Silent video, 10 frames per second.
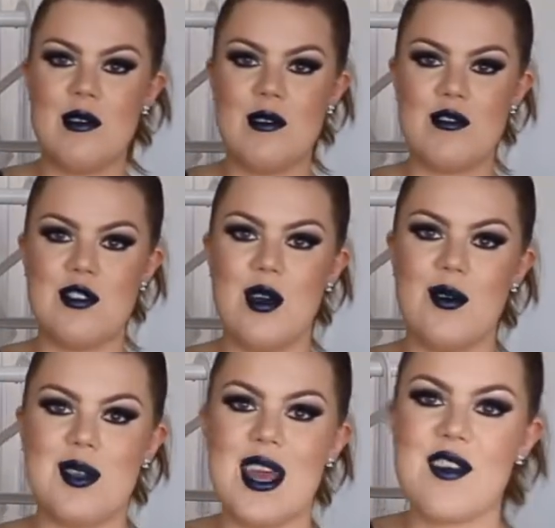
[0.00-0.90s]
So
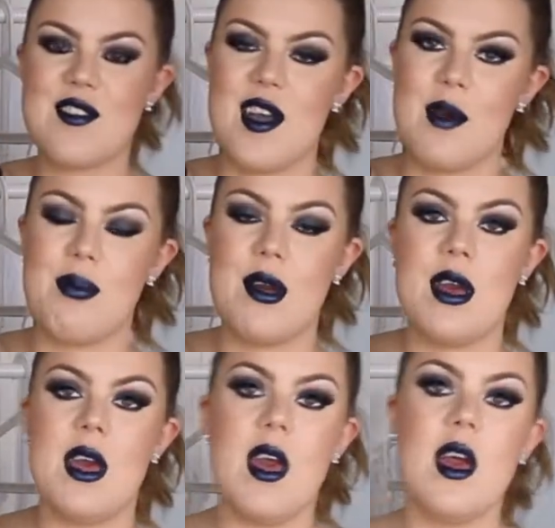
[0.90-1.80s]
next up,
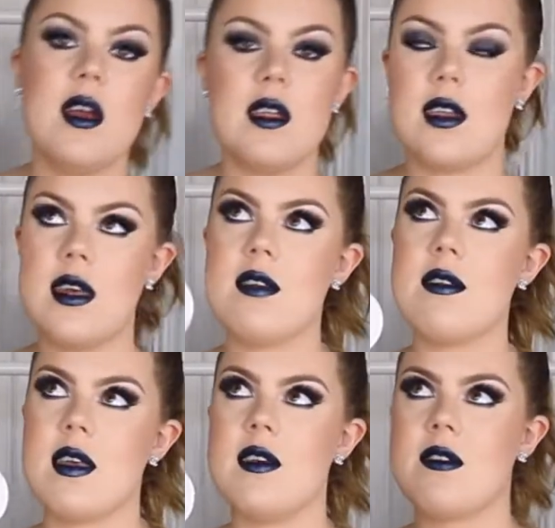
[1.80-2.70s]

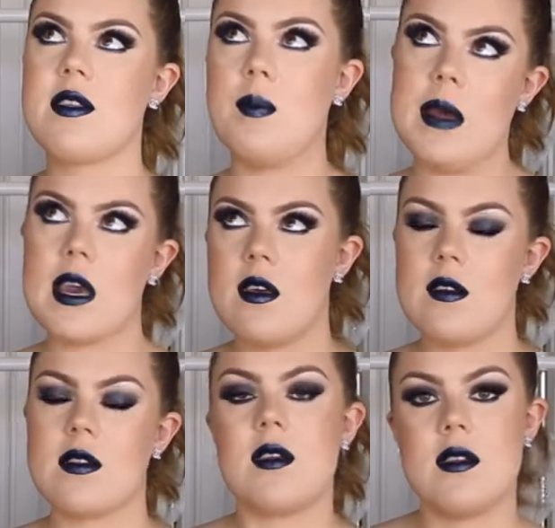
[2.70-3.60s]
this is the
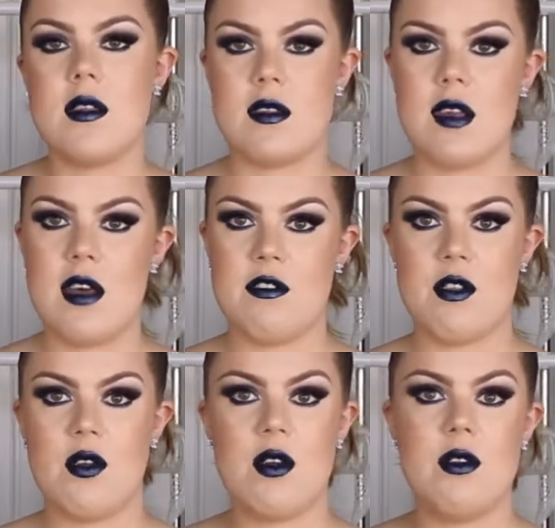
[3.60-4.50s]
biggest
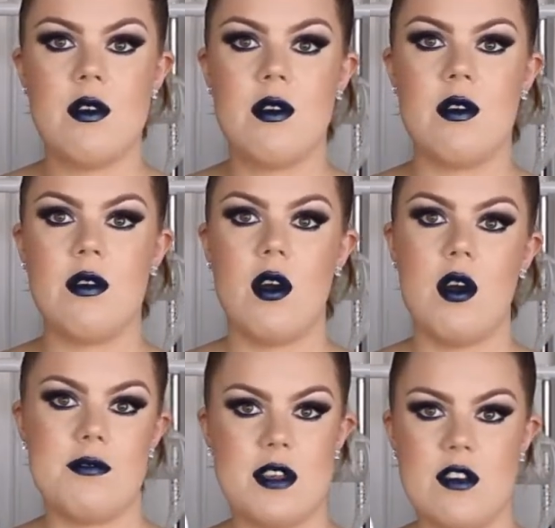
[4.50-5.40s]
disaster
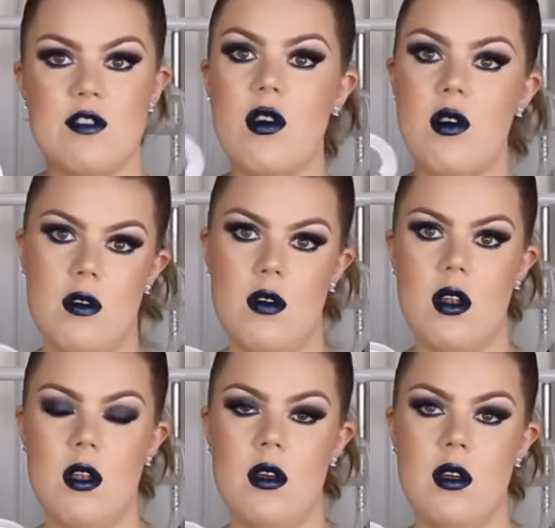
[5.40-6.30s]
of this
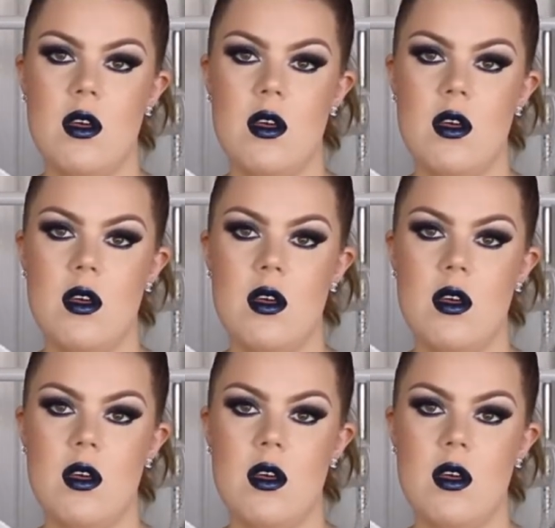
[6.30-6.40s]
haul.